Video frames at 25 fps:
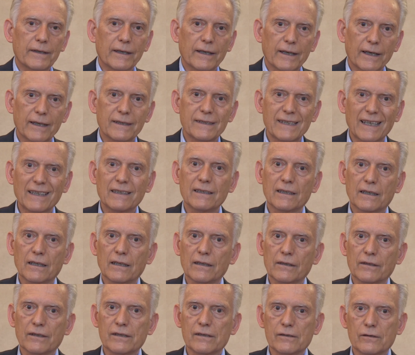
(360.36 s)
there are
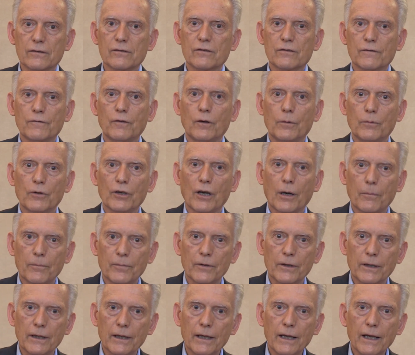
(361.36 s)
technical reasons for
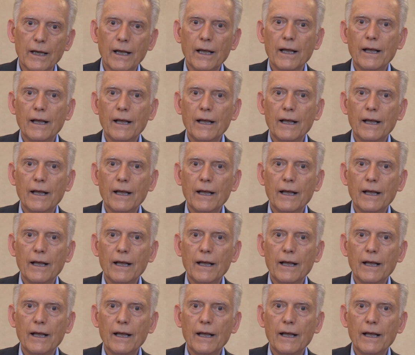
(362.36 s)
monopoly.